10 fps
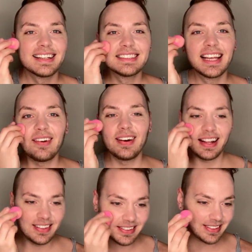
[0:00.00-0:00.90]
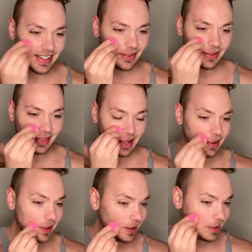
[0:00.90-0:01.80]
Is that what I look like
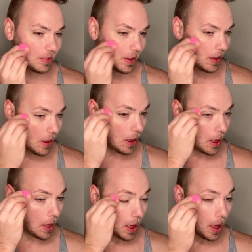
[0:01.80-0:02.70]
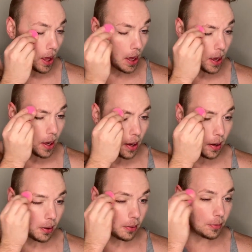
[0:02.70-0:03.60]
without any?
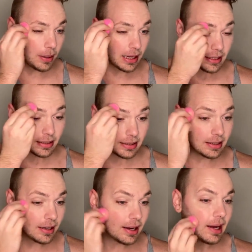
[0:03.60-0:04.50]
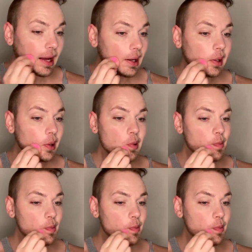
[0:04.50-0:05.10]
Oh my god.